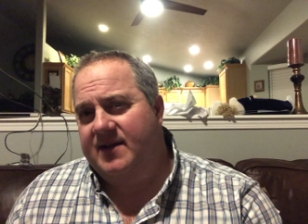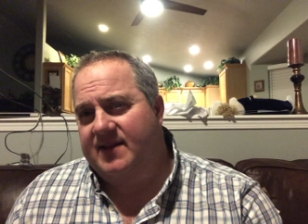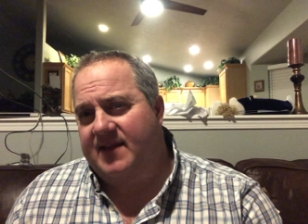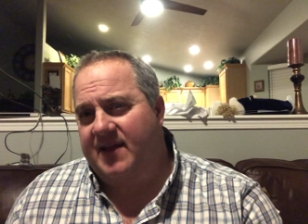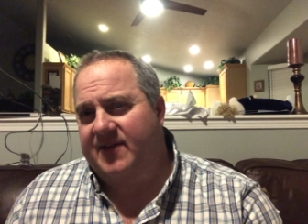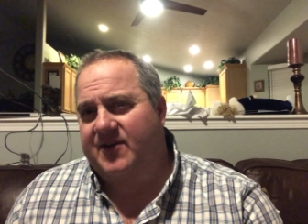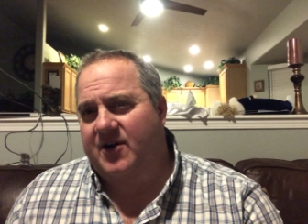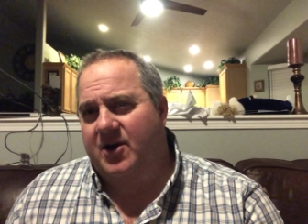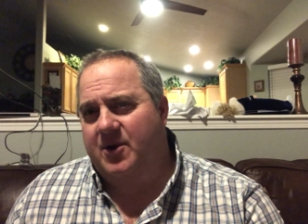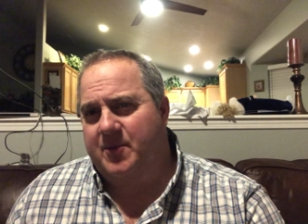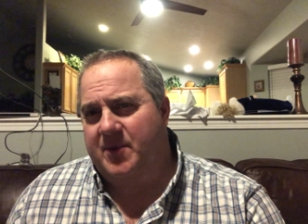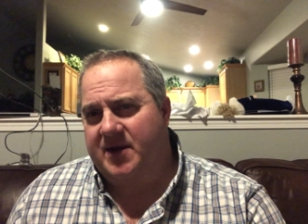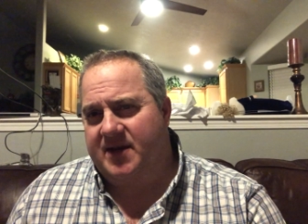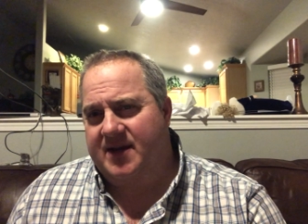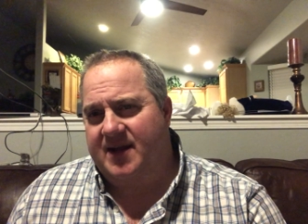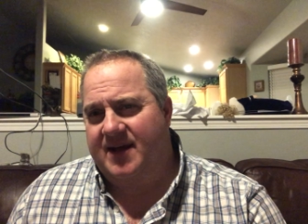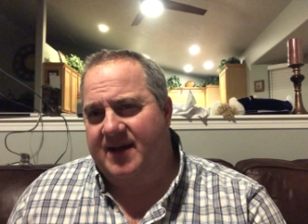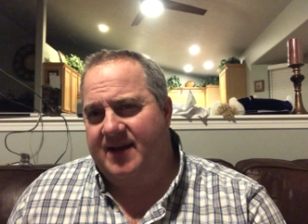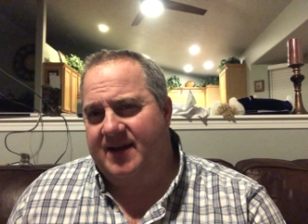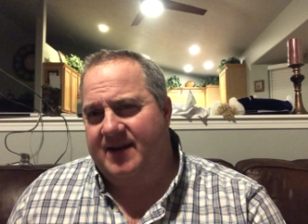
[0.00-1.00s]
That's already
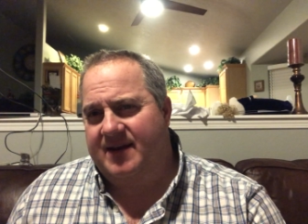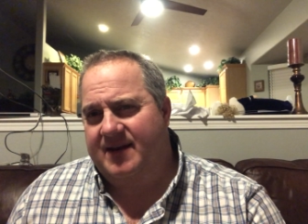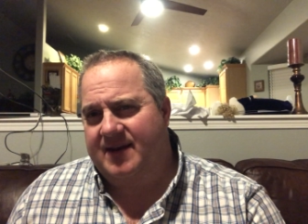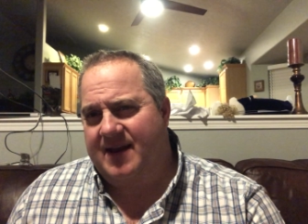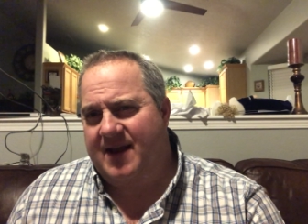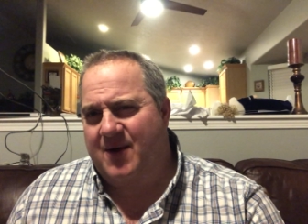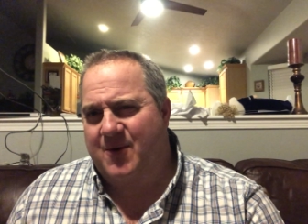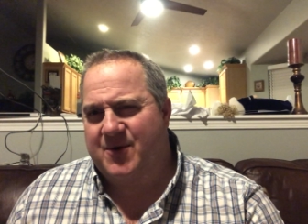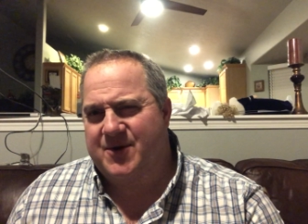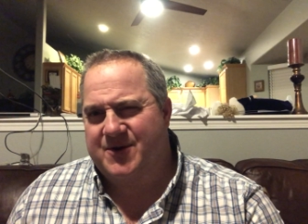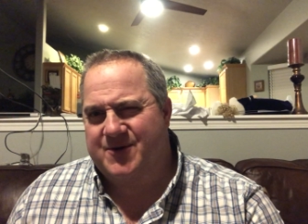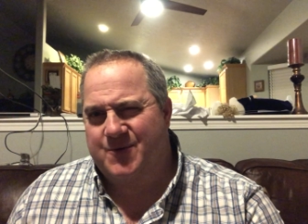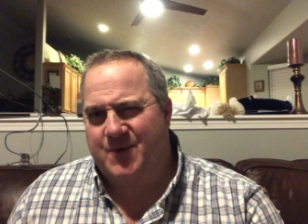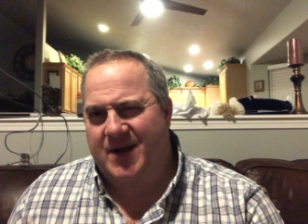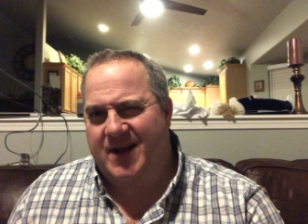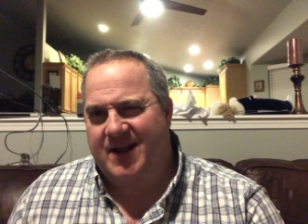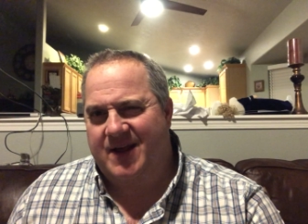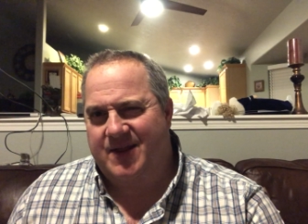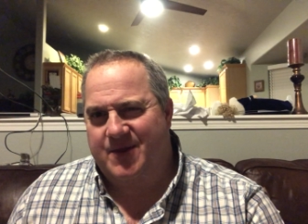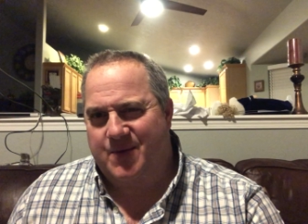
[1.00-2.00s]
been done. Now we're just
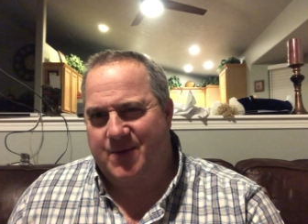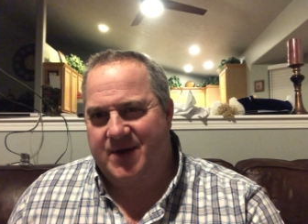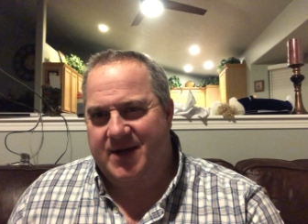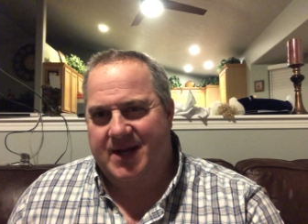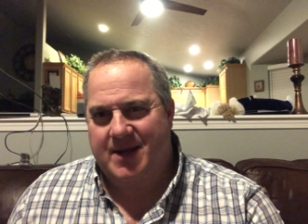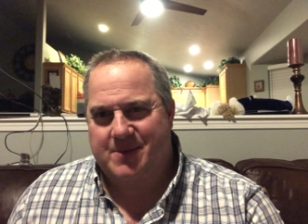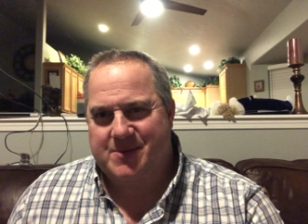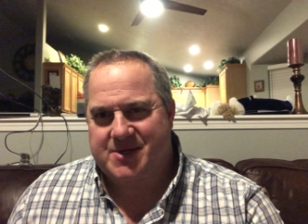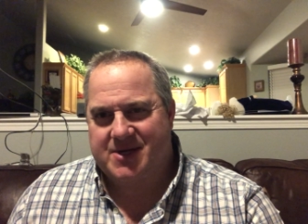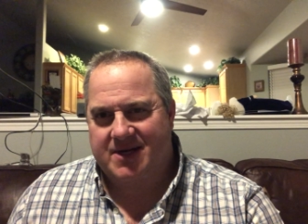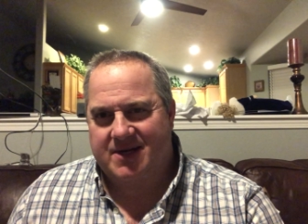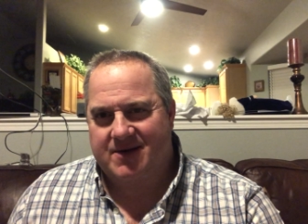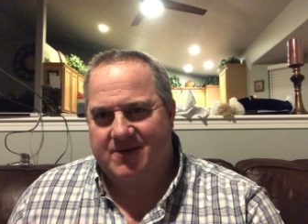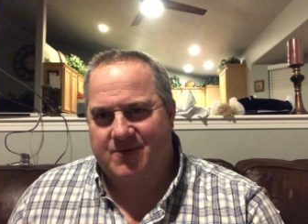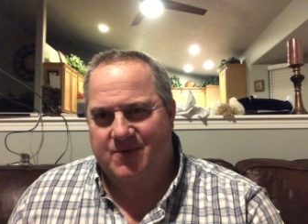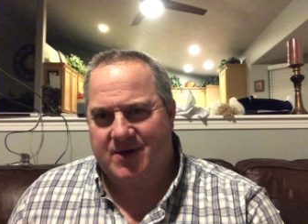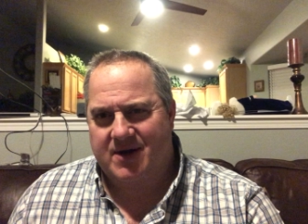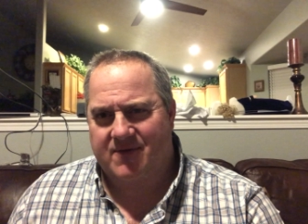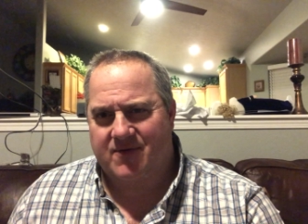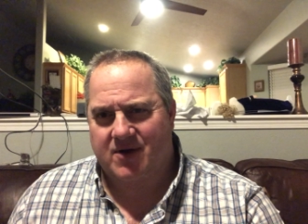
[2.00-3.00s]
waiting on the redemption
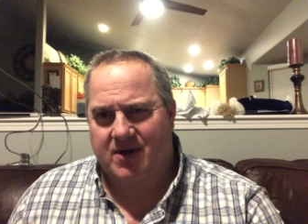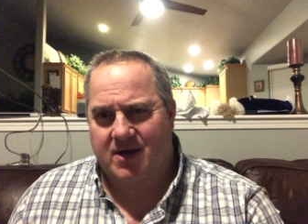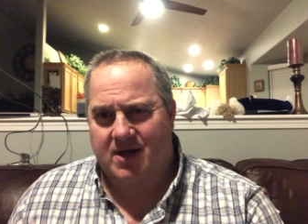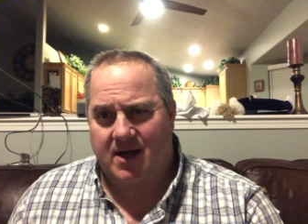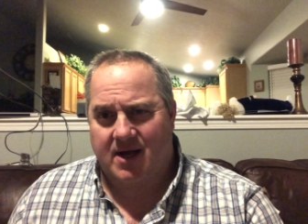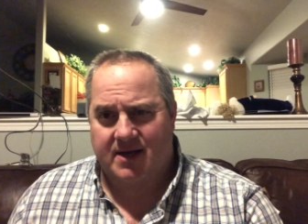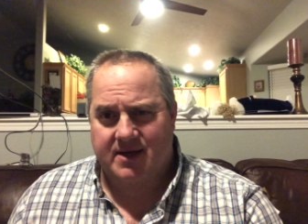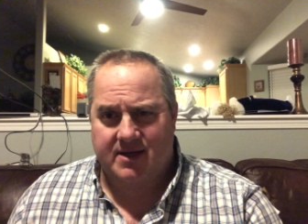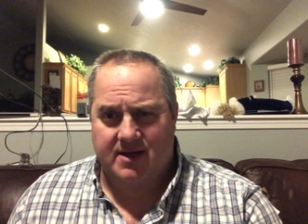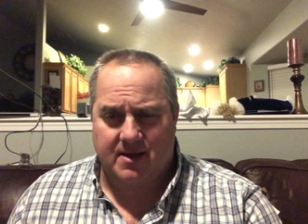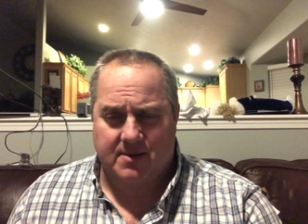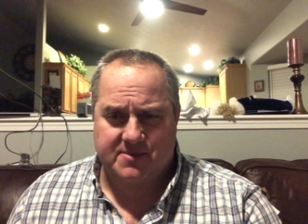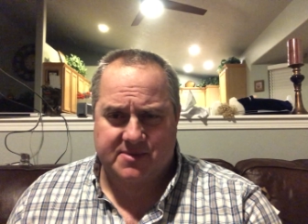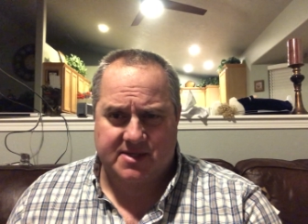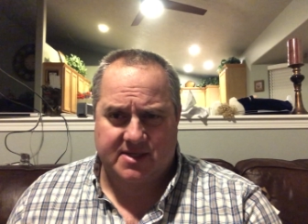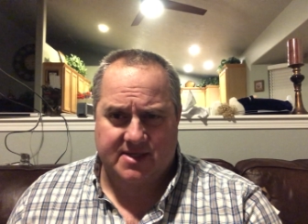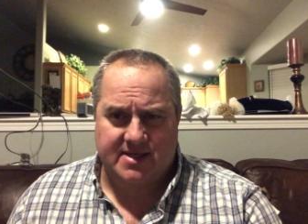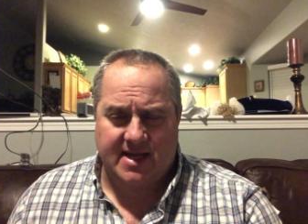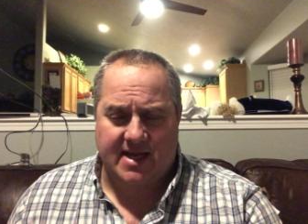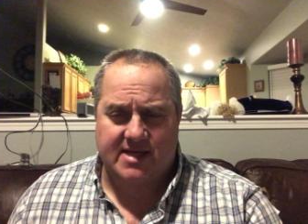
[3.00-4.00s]
whenever God
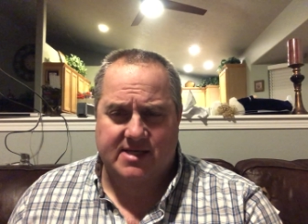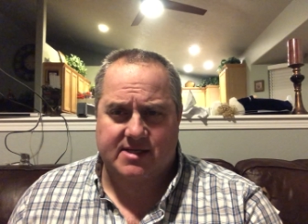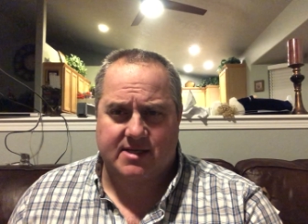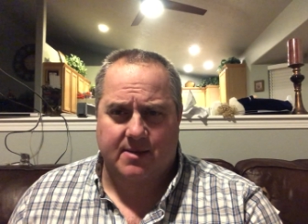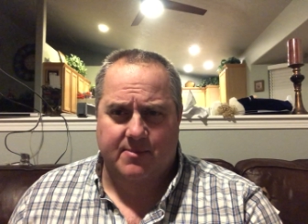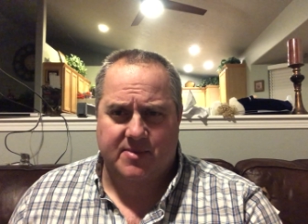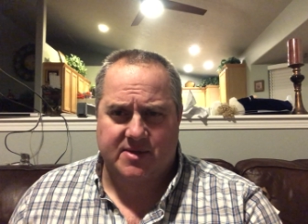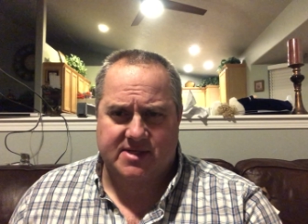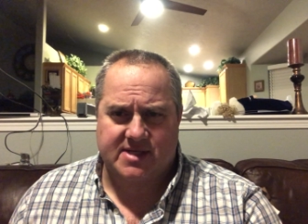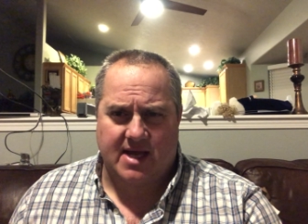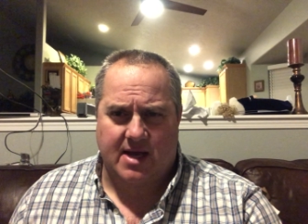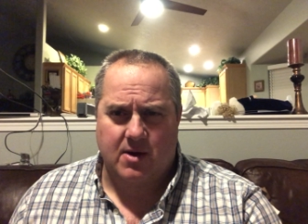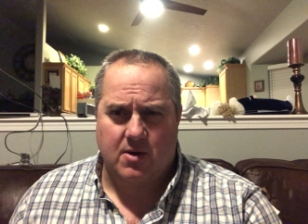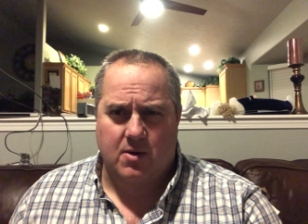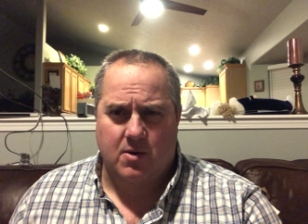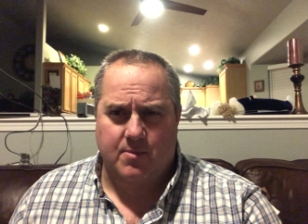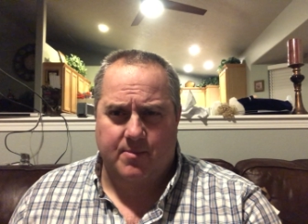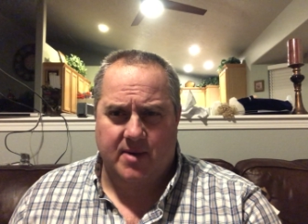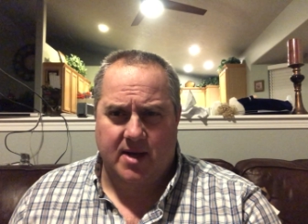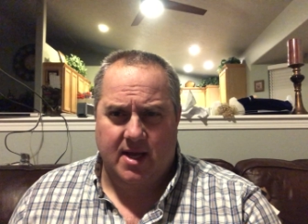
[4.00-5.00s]
comes and takes up his
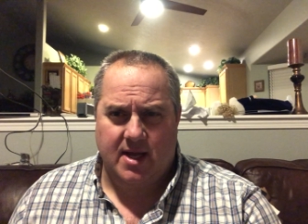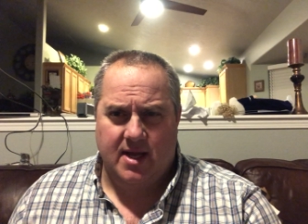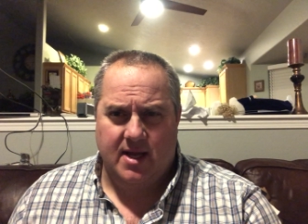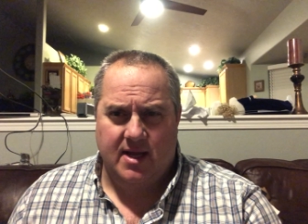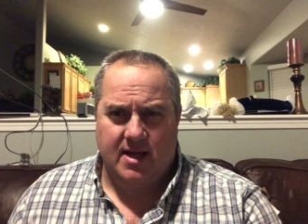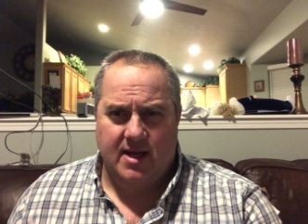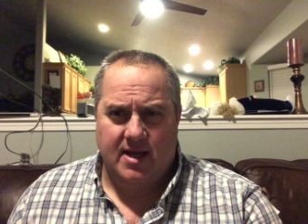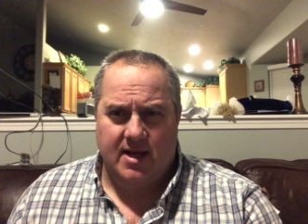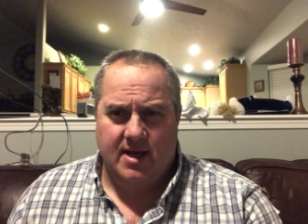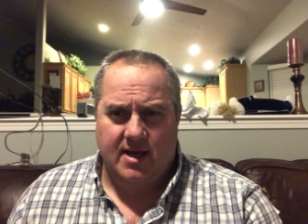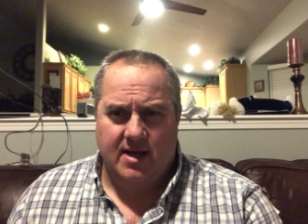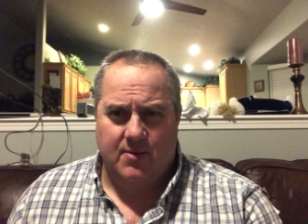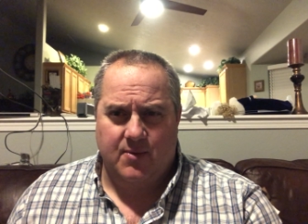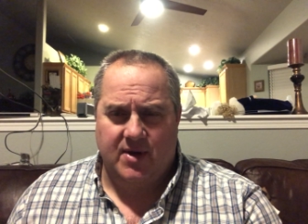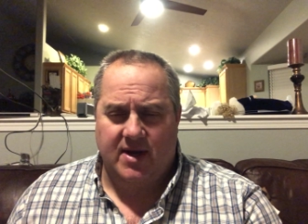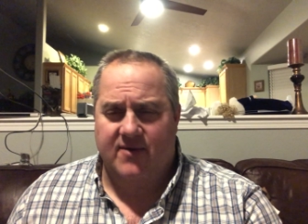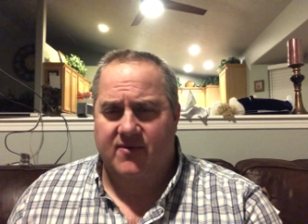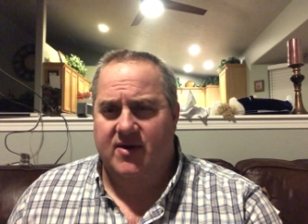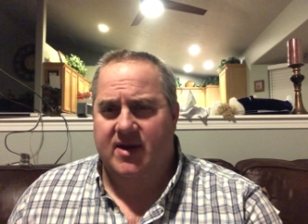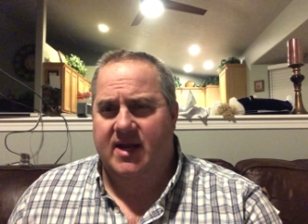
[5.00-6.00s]
home and
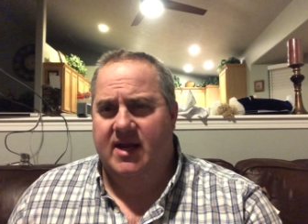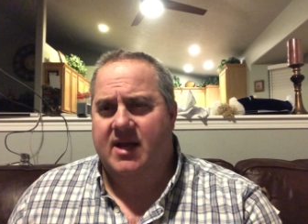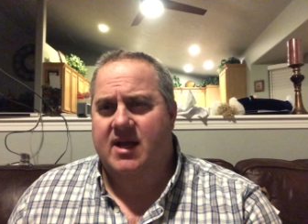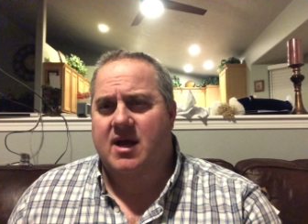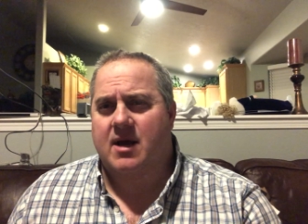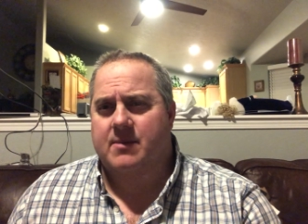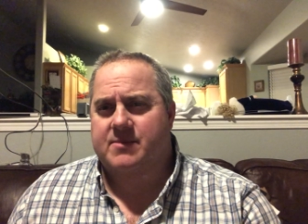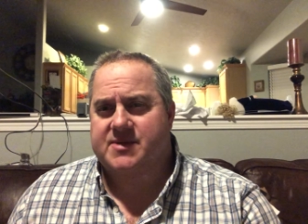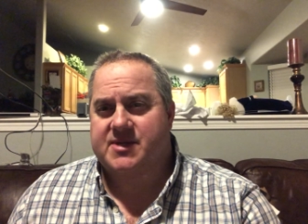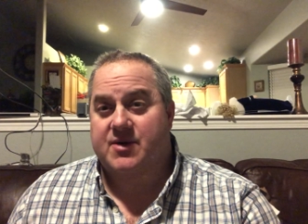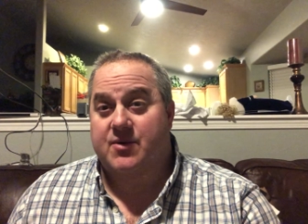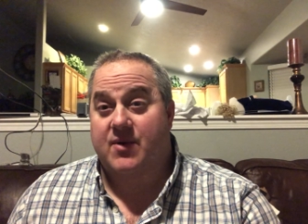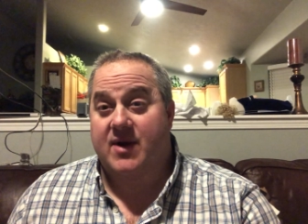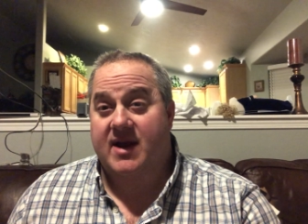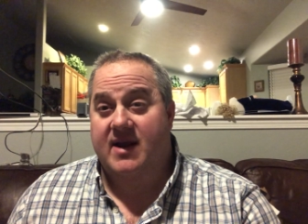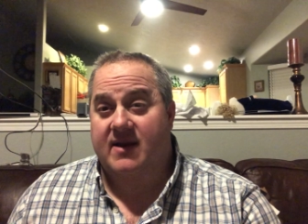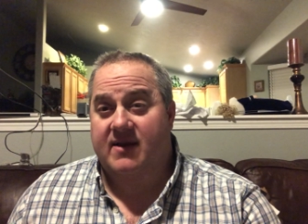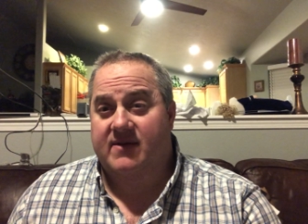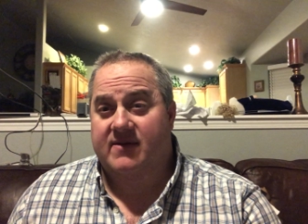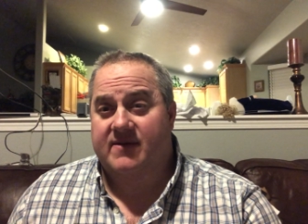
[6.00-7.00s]
whenever he comes and
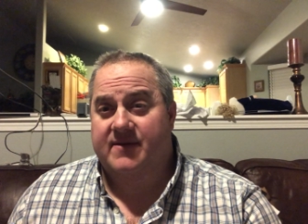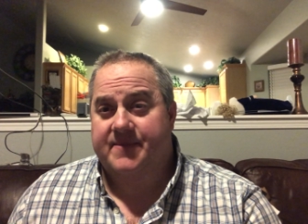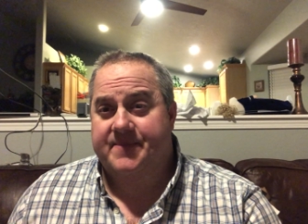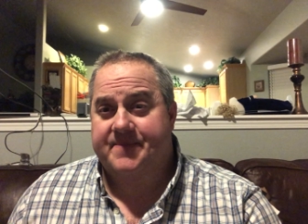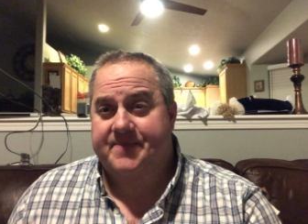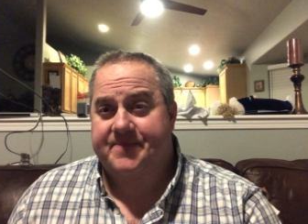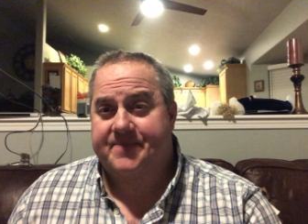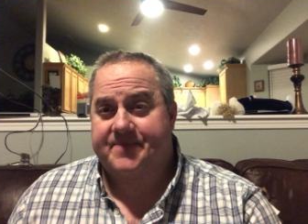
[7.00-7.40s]
reigns.